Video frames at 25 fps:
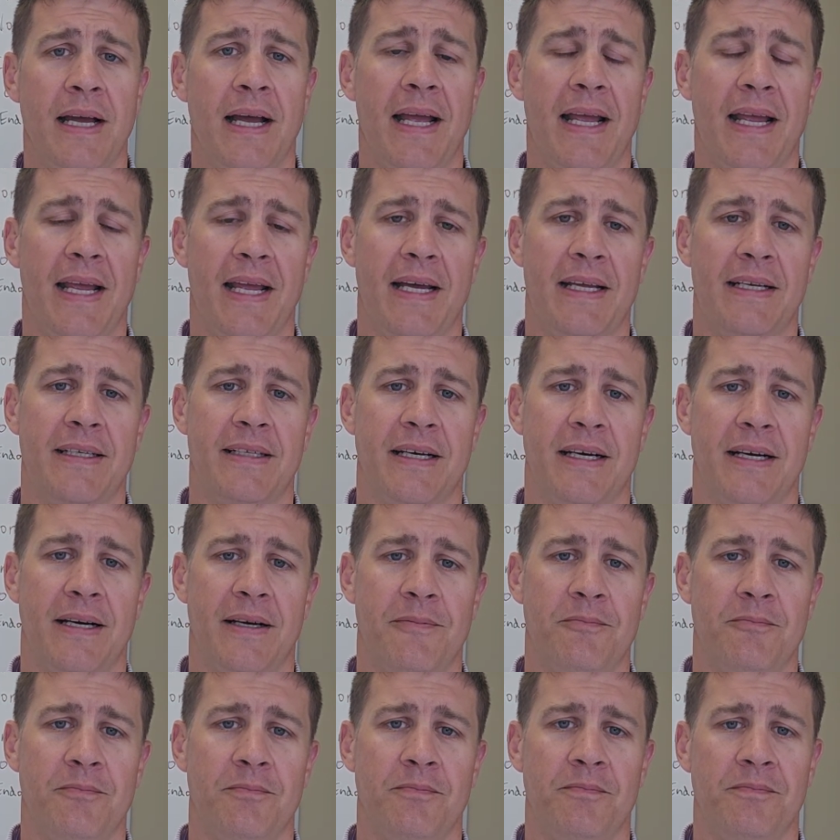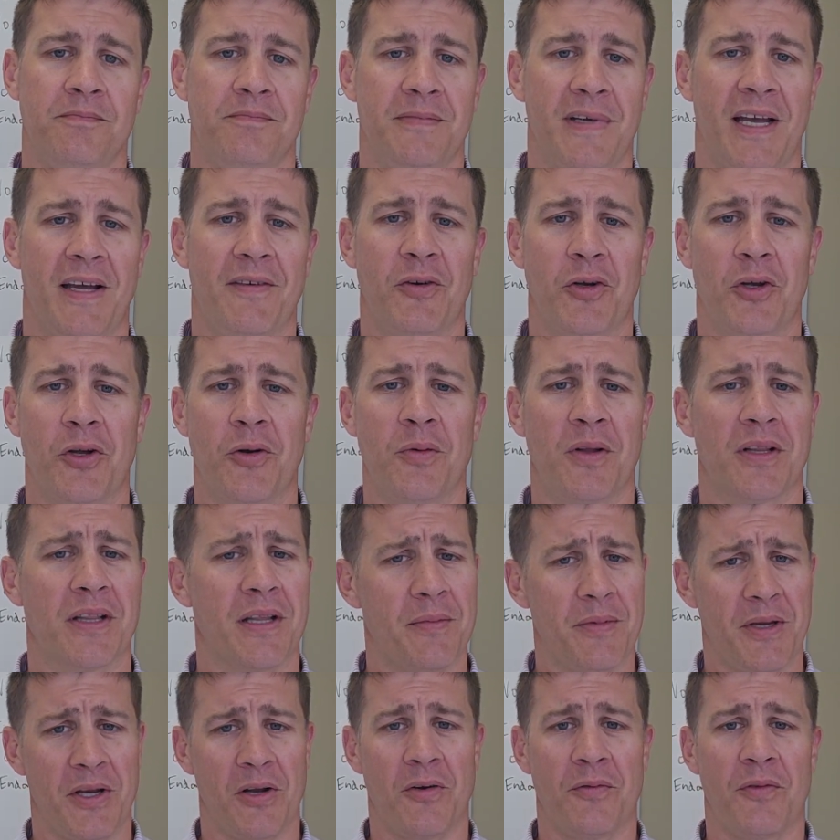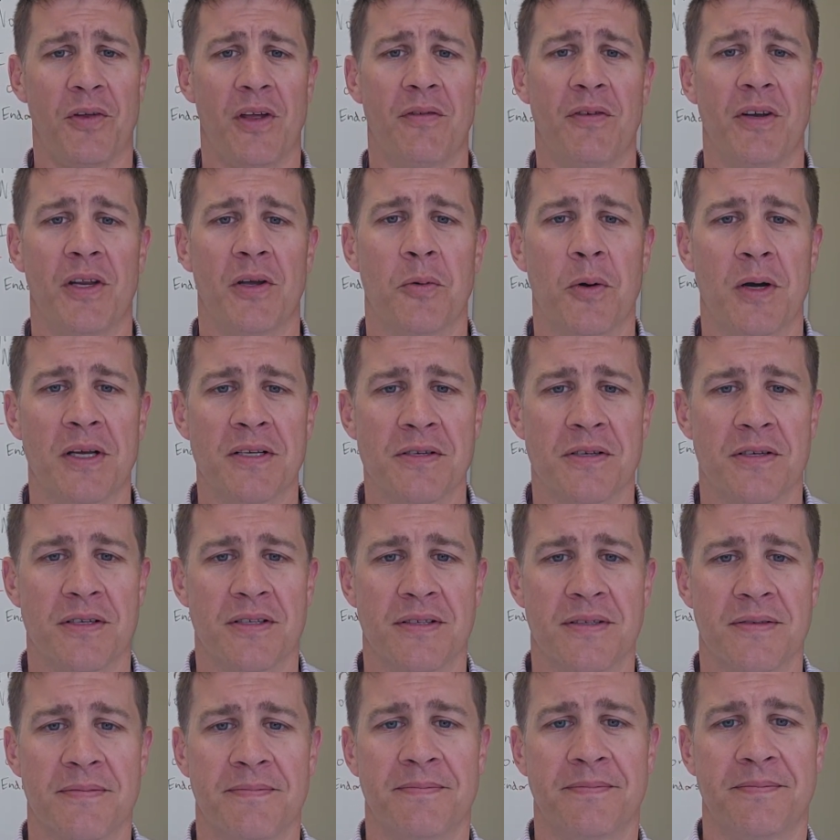And have a good one. Let me know if you have any questions.